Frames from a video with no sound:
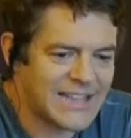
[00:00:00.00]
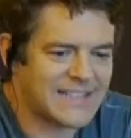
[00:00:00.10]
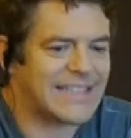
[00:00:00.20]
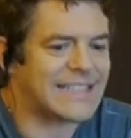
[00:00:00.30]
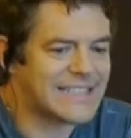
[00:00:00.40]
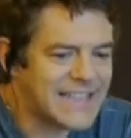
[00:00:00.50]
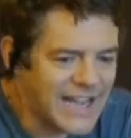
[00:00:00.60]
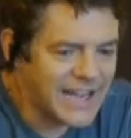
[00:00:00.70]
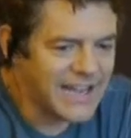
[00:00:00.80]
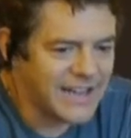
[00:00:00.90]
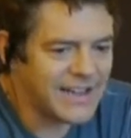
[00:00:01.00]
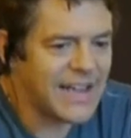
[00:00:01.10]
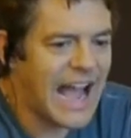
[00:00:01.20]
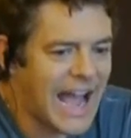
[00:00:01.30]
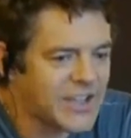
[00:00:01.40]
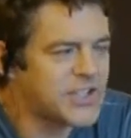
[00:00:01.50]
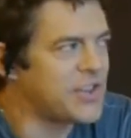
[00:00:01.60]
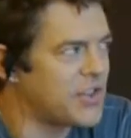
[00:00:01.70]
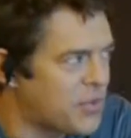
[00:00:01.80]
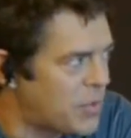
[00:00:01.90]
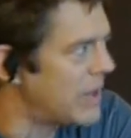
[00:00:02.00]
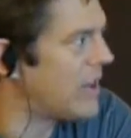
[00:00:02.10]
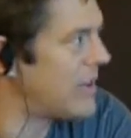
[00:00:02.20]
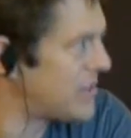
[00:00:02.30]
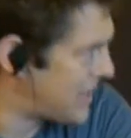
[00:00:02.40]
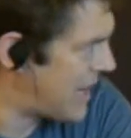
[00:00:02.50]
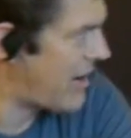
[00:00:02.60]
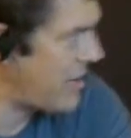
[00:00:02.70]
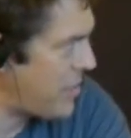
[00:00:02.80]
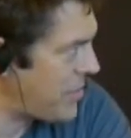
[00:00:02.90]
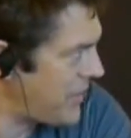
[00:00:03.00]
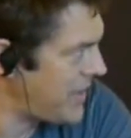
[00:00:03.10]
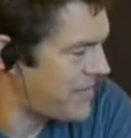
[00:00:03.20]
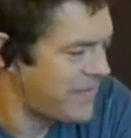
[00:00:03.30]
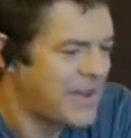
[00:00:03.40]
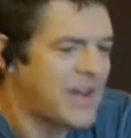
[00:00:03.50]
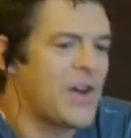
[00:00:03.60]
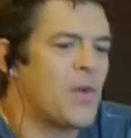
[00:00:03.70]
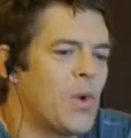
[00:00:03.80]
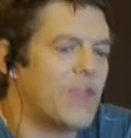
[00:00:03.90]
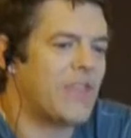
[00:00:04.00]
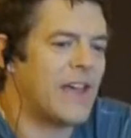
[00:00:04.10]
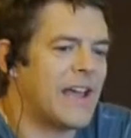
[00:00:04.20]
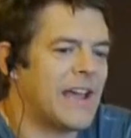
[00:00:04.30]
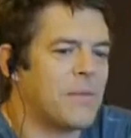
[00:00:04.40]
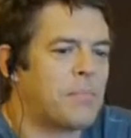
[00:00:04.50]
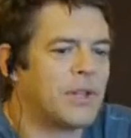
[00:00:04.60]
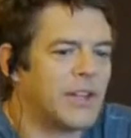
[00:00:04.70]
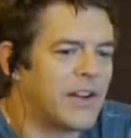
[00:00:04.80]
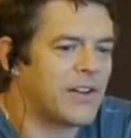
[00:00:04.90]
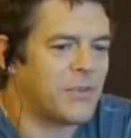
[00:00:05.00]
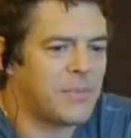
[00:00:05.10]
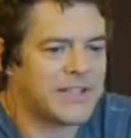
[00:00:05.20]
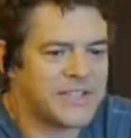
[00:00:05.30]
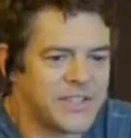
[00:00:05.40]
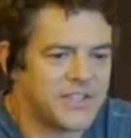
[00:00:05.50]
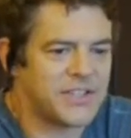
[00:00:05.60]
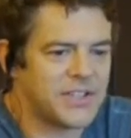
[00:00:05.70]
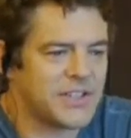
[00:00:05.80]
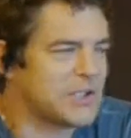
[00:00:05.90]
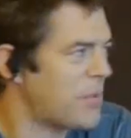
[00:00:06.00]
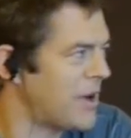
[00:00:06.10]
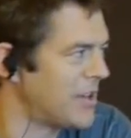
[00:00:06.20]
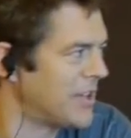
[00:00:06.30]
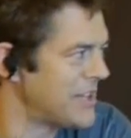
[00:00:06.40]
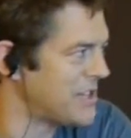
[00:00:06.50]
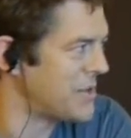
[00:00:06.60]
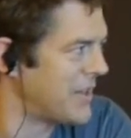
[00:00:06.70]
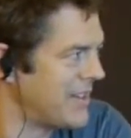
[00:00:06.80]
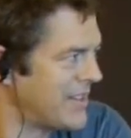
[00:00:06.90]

an exciting action thriller, scary movie with a political message smuggled into it.